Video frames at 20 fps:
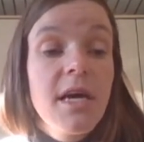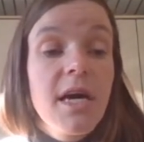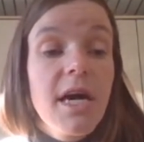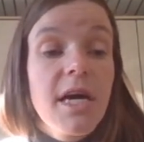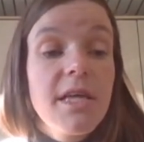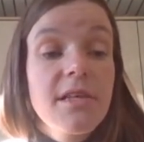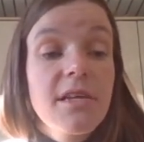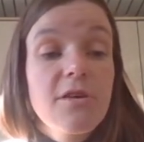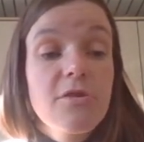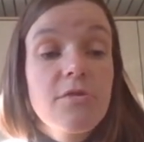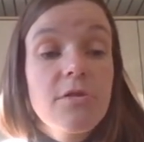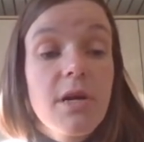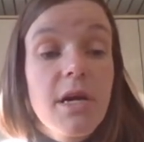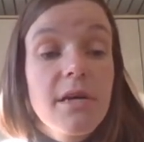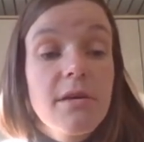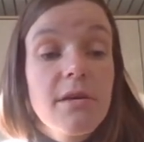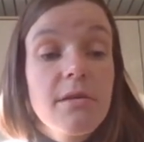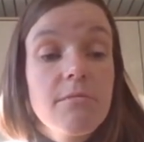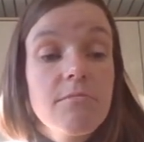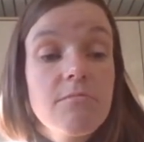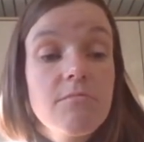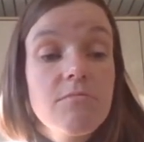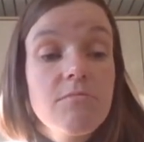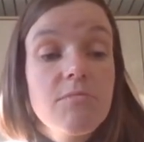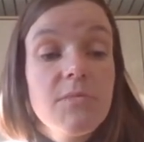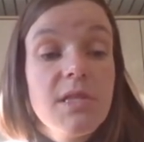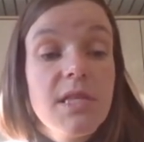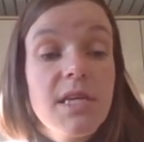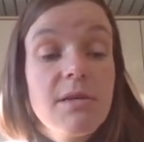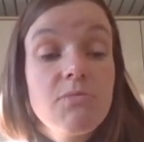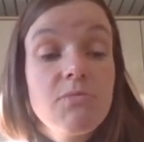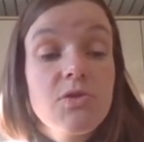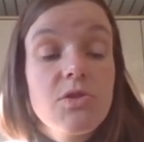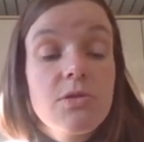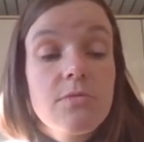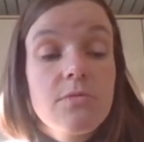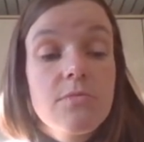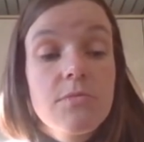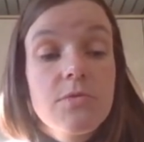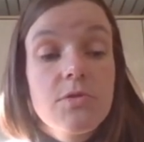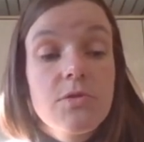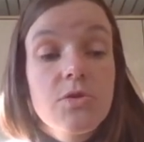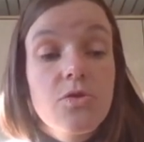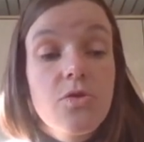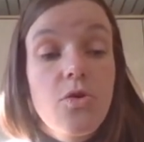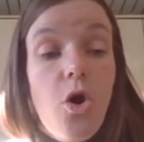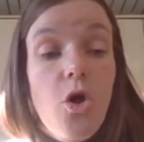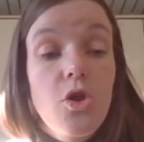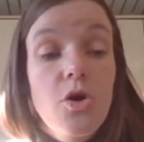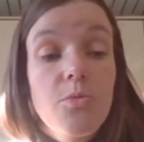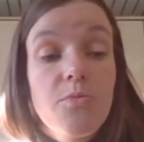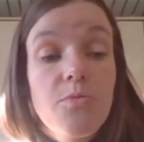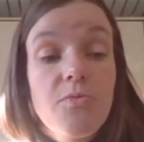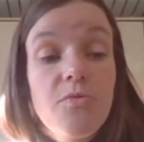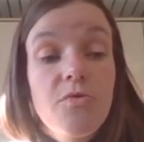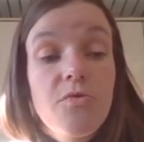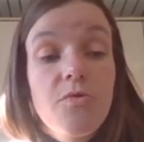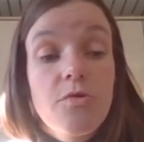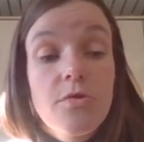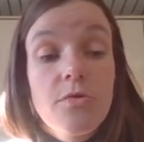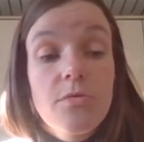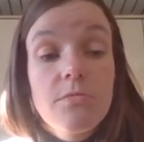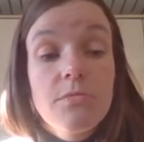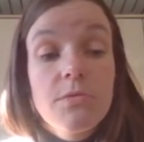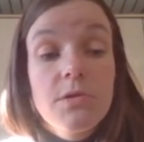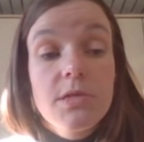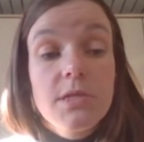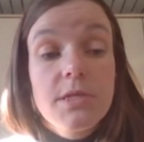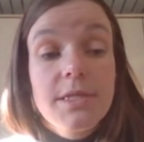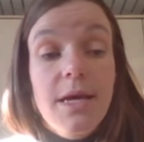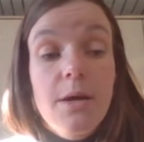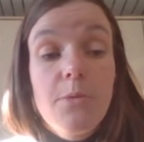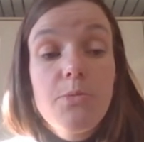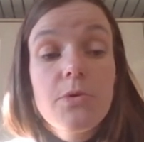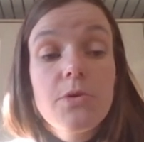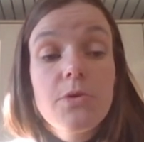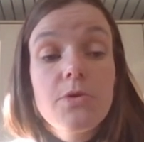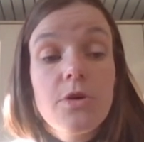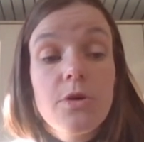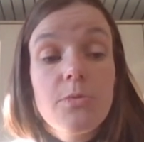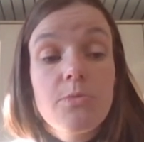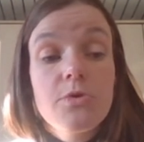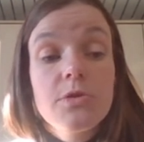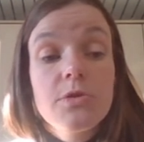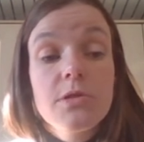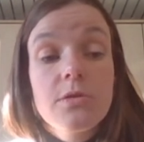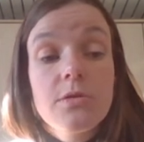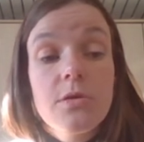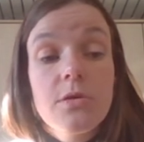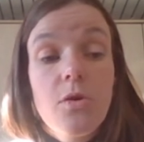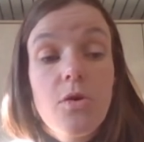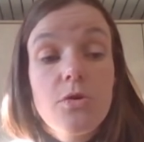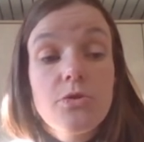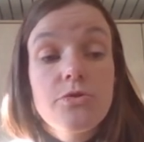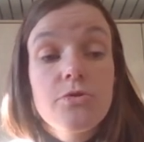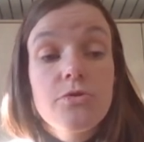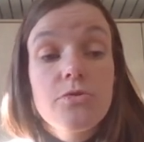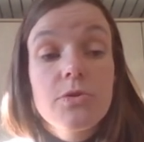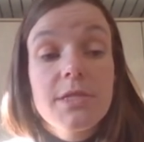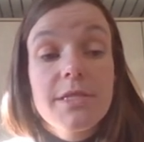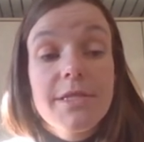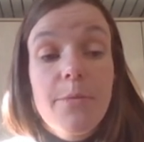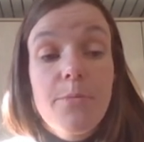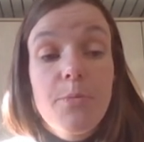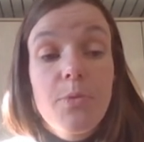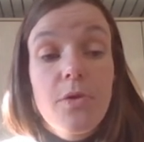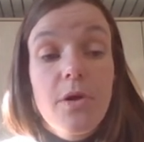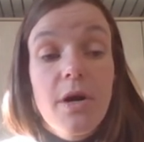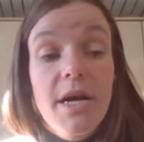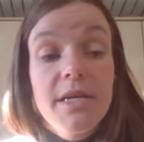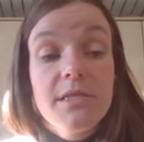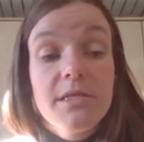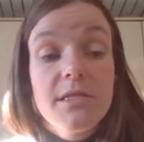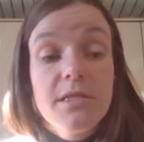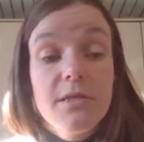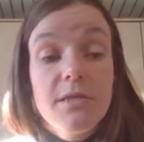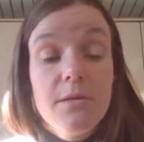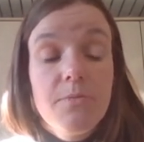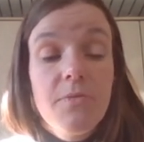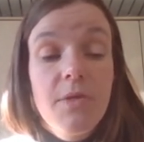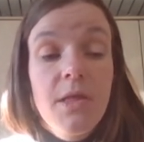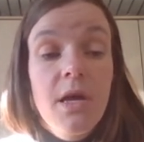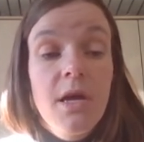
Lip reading: And here I named the column for the sample numbers also sample ID.